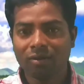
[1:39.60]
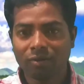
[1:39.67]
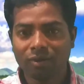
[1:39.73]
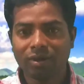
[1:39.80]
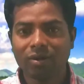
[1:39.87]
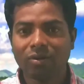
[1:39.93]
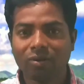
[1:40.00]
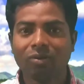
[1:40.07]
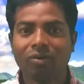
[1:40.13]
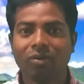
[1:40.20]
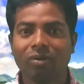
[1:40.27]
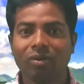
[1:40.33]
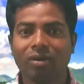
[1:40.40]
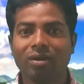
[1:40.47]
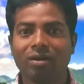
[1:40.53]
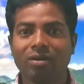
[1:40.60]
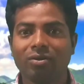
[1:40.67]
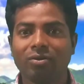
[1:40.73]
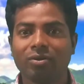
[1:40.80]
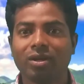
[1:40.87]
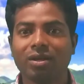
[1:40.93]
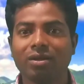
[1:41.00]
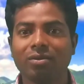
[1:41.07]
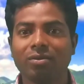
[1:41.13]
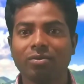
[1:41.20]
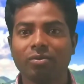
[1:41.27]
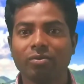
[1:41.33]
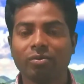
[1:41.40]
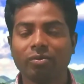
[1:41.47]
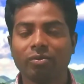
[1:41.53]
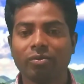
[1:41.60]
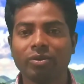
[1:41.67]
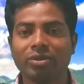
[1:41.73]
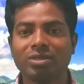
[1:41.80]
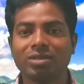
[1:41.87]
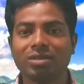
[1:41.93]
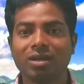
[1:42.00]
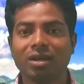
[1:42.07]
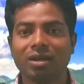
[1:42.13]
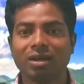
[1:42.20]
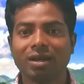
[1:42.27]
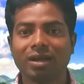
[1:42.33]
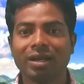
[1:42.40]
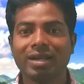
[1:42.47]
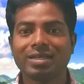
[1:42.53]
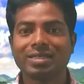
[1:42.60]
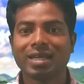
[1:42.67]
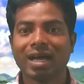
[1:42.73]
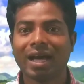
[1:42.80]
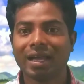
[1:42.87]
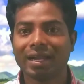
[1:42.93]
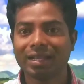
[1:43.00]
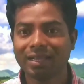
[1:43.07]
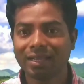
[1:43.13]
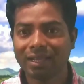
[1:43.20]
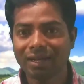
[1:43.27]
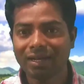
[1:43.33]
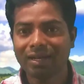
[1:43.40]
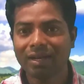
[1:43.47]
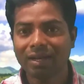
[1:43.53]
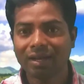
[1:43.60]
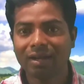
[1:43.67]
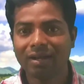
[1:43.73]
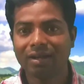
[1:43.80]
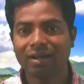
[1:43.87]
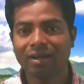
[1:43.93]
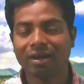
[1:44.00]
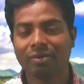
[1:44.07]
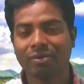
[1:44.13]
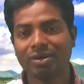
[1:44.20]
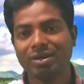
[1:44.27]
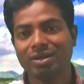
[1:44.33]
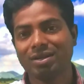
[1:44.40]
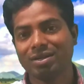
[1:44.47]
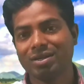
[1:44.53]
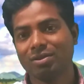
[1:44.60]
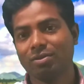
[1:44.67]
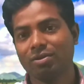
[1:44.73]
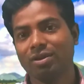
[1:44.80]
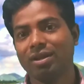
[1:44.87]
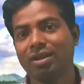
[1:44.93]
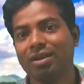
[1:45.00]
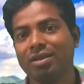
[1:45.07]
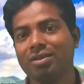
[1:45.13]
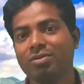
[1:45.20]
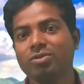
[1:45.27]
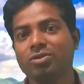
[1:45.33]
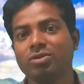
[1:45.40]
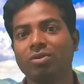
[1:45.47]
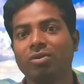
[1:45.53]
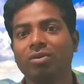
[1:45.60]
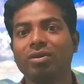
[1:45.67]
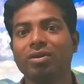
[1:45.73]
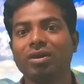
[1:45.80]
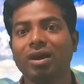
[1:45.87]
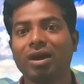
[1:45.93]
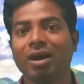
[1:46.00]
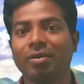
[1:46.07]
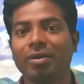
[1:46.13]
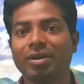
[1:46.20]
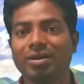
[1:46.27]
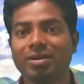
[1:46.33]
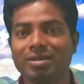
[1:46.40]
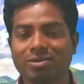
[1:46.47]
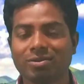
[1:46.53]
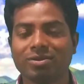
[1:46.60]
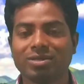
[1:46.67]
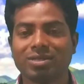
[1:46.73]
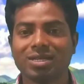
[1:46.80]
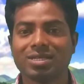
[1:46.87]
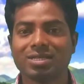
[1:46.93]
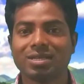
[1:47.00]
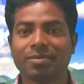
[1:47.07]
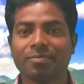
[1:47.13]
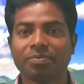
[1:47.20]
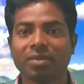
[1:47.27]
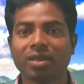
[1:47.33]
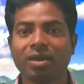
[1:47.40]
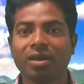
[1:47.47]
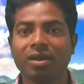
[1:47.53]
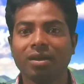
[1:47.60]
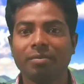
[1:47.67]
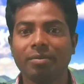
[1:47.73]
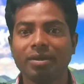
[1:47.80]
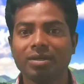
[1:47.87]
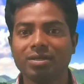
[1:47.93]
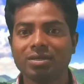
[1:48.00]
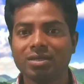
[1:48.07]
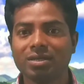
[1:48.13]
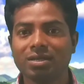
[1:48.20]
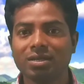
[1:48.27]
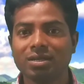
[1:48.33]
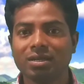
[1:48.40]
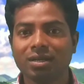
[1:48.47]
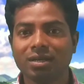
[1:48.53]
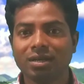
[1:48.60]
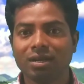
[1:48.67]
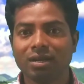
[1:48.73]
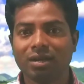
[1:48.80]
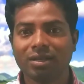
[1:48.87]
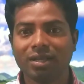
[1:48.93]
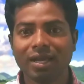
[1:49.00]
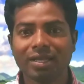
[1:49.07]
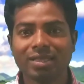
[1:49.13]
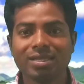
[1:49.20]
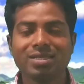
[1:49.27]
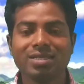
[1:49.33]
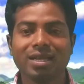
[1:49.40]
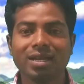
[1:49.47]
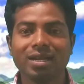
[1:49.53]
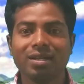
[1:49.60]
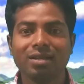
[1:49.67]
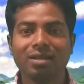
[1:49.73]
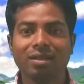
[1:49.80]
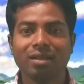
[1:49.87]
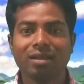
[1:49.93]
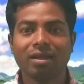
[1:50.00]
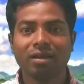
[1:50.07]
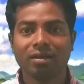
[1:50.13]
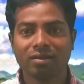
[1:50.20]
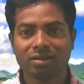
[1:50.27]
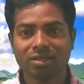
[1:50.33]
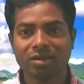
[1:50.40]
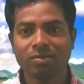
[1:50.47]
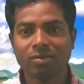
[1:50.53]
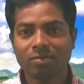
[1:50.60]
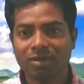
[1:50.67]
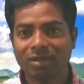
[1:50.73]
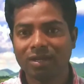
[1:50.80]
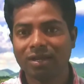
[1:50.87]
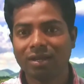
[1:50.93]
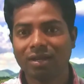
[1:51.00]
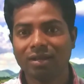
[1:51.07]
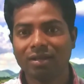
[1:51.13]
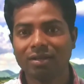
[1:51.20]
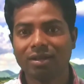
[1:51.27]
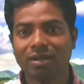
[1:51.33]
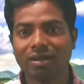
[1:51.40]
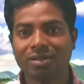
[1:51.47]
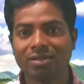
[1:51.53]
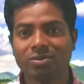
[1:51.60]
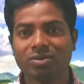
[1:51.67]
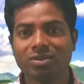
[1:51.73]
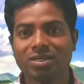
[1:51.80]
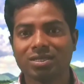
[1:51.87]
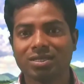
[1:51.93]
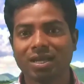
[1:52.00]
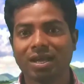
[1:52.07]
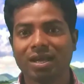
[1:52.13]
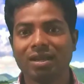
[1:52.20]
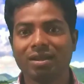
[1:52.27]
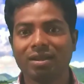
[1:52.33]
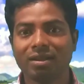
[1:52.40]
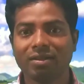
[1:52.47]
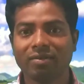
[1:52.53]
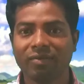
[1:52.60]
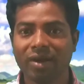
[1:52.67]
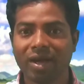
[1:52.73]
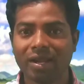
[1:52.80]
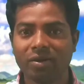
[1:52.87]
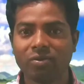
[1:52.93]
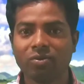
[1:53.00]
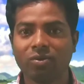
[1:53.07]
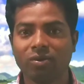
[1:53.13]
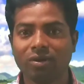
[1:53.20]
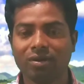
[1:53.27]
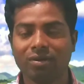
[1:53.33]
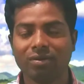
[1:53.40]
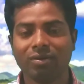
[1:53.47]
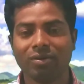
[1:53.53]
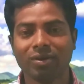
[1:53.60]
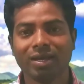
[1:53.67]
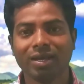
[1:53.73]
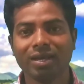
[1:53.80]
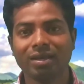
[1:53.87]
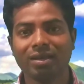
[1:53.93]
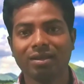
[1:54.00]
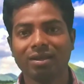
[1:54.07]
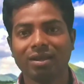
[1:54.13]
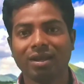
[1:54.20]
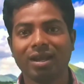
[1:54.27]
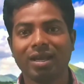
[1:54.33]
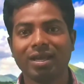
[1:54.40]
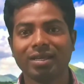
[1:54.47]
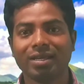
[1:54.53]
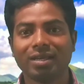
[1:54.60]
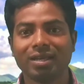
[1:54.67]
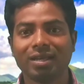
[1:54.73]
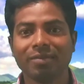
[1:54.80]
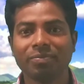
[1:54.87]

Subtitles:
we know, okay, which else are the our daily use or our resources. But the other side, some of the resources are valued. Okay, like